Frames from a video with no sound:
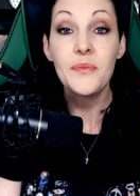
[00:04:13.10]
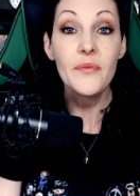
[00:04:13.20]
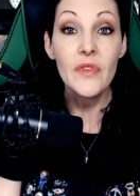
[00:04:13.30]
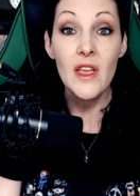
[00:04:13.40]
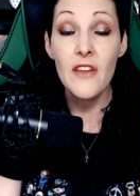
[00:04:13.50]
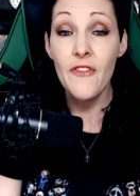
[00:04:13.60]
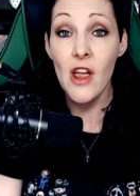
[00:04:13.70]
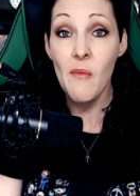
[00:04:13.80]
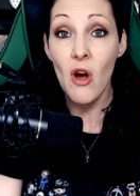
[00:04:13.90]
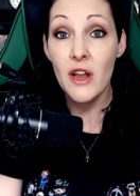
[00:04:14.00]
If
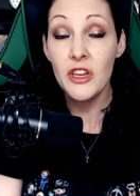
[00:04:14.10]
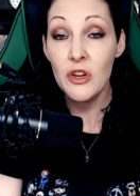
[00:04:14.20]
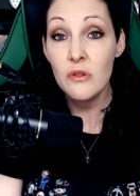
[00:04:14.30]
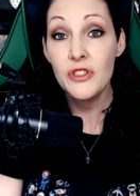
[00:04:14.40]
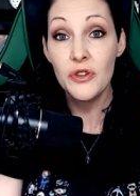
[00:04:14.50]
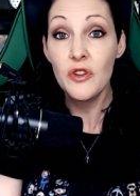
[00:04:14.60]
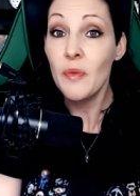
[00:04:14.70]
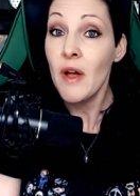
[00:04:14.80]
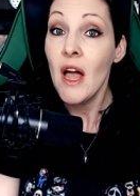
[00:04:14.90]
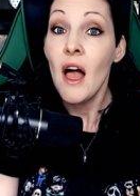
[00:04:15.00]
I'm on YouTube,
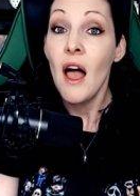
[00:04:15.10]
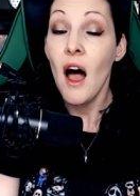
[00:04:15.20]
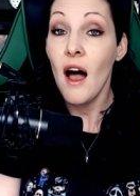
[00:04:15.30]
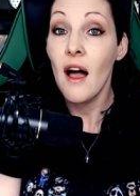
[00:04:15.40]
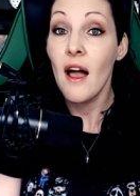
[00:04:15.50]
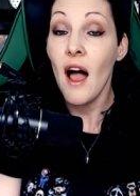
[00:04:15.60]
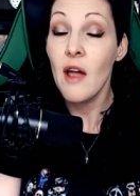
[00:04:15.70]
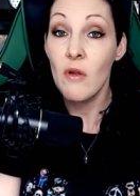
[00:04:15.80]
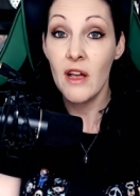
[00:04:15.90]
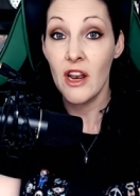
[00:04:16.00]
uh, I
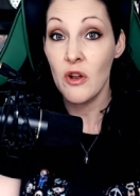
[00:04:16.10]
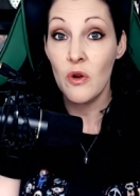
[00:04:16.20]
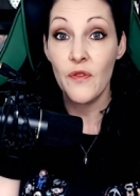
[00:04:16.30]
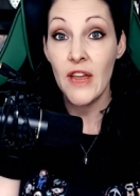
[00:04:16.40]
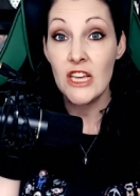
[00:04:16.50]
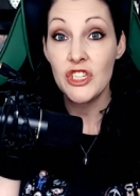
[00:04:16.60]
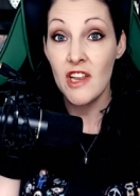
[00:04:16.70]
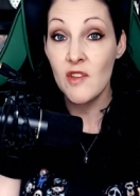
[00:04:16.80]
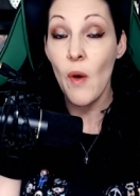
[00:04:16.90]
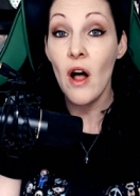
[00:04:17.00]
will get a notification
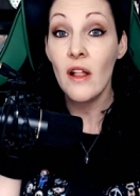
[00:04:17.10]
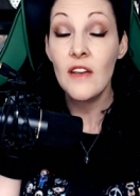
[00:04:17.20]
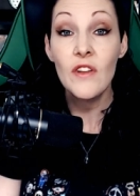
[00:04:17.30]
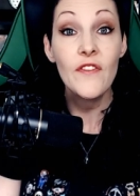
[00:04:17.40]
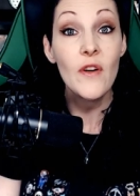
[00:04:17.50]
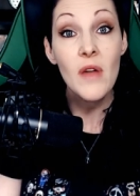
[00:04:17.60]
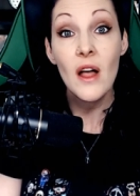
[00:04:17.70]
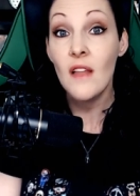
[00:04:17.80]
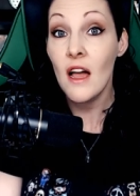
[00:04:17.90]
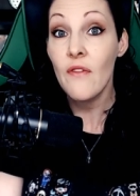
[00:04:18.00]
as well. Even if I'm not
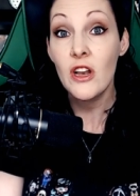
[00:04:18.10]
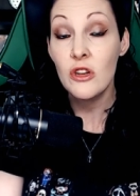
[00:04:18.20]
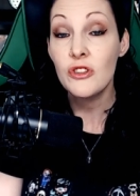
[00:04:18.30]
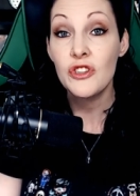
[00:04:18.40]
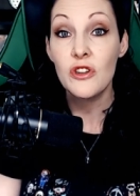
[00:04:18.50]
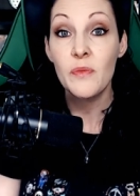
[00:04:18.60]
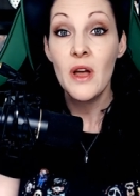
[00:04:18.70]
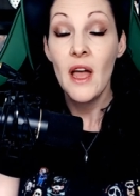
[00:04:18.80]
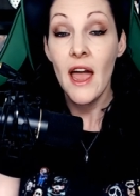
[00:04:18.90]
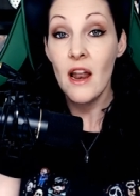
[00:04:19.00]
live on YouTube,
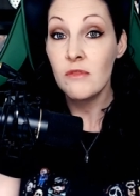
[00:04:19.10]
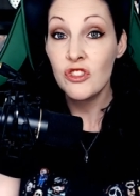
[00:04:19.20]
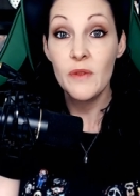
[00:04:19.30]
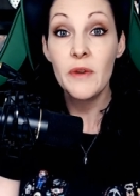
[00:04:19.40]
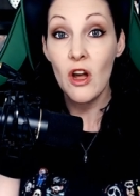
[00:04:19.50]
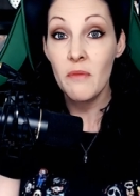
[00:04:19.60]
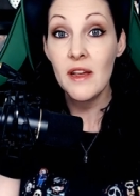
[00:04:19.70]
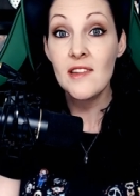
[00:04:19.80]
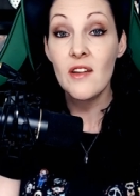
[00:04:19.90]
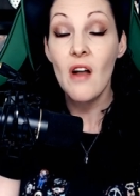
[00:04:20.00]
and I'm streaming on
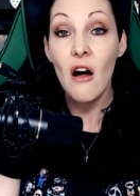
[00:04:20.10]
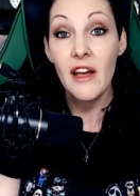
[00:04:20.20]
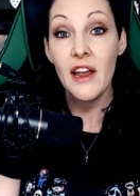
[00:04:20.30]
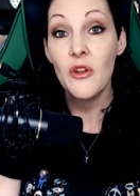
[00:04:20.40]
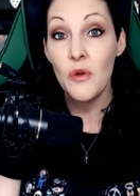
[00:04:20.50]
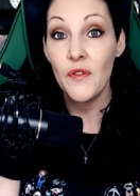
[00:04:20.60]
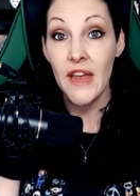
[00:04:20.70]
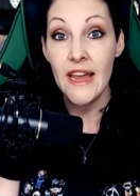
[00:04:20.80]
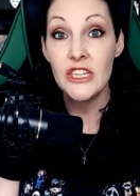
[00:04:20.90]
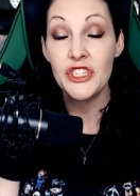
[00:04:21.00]
Mixer, I'll get a
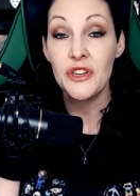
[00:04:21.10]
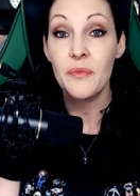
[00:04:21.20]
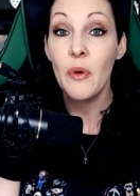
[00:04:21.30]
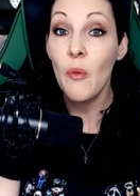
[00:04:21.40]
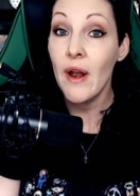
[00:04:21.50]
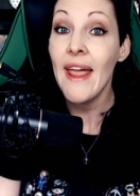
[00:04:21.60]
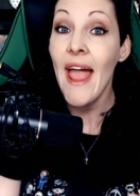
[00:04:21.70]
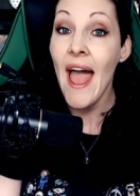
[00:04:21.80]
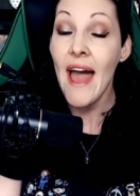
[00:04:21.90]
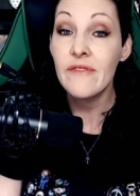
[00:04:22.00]
notification. But what I
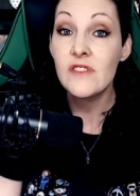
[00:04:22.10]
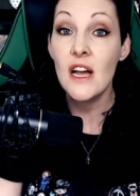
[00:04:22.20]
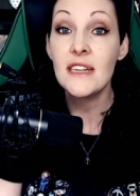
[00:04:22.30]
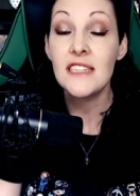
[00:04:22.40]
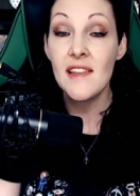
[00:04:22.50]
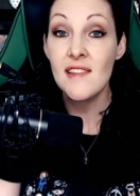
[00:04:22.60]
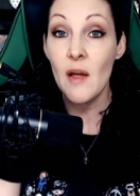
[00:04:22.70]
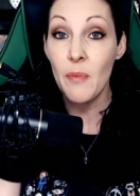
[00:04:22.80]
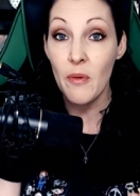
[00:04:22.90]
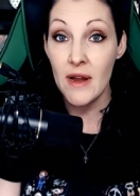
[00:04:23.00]
have done to
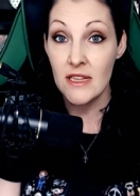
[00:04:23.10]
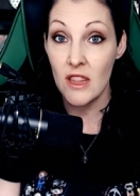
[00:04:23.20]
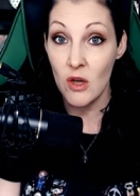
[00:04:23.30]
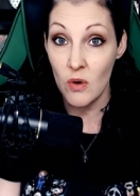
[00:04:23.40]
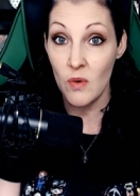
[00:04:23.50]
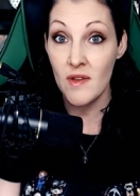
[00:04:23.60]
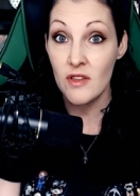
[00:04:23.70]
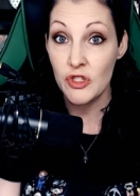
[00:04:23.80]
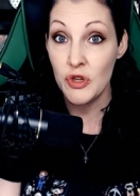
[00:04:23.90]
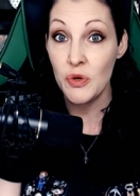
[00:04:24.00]
separate those
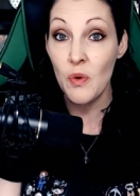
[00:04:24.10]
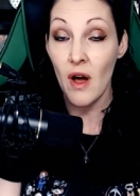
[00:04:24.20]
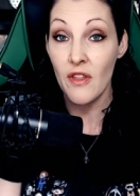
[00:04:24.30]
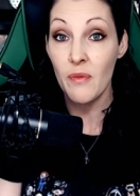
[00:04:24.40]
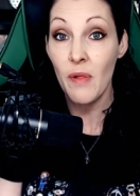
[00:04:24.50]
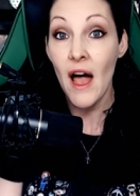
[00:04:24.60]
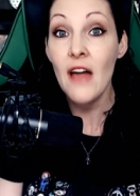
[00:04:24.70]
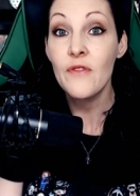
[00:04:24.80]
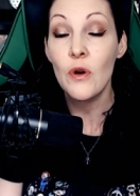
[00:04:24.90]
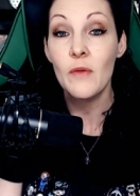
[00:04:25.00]
two other
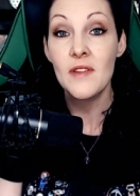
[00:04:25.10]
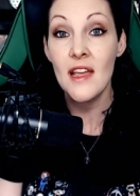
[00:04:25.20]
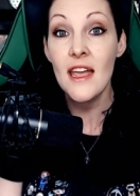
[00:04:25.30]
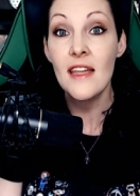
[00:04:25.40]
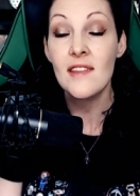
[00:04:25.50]
platforms is